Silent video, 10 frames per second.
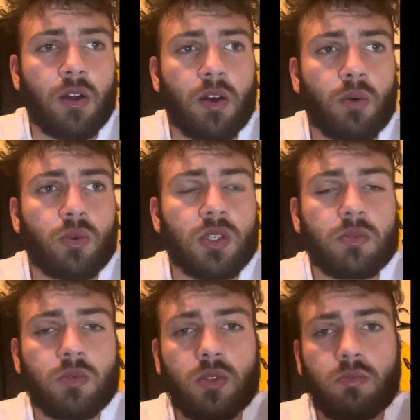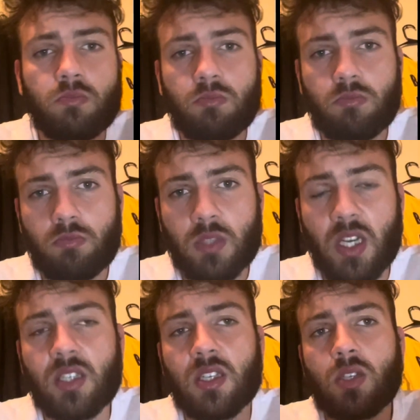We
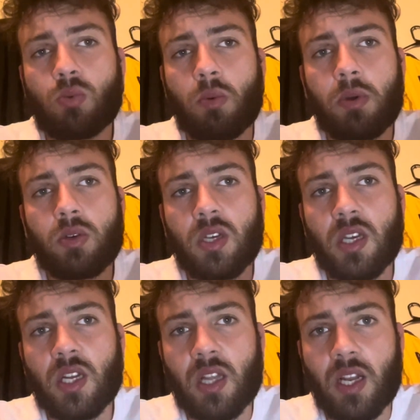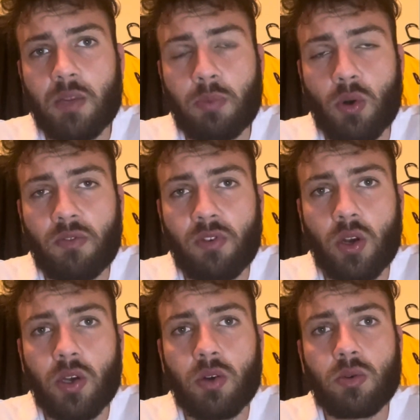take this, we're building an athletic
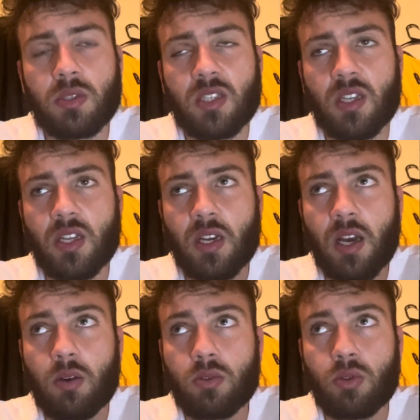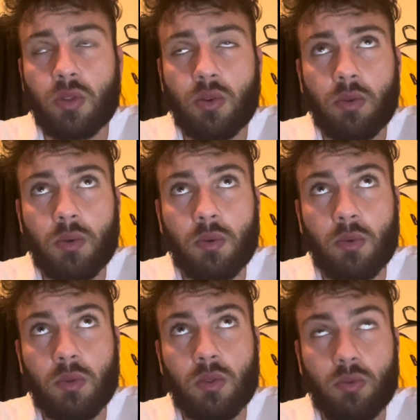portfolio, we're sending out to
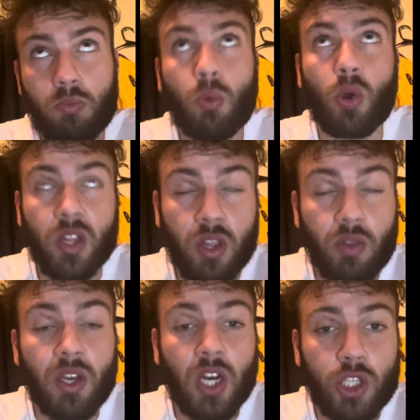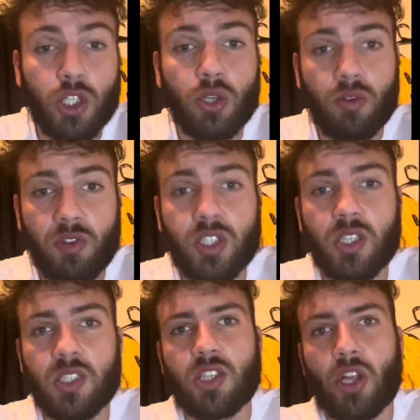more than 300
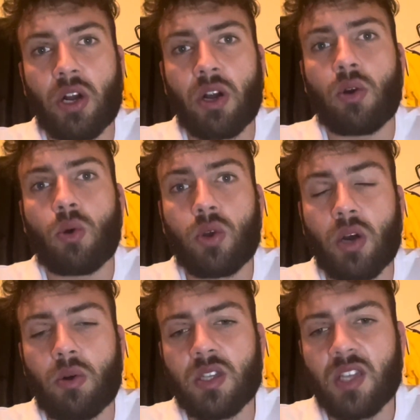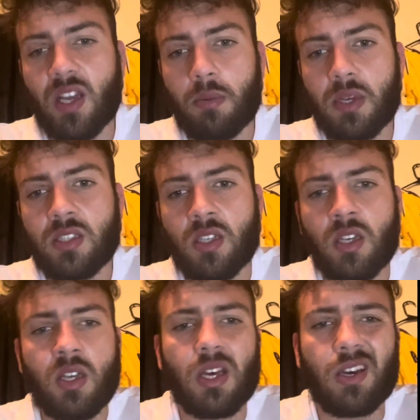universities that are on our database,
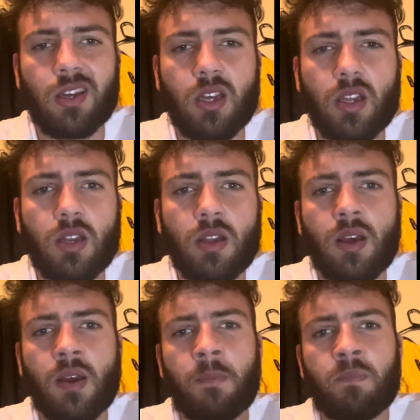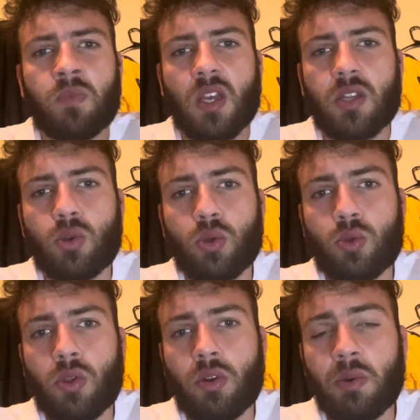and in 2
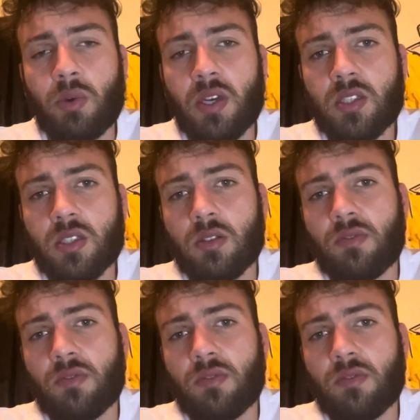to 3 weeks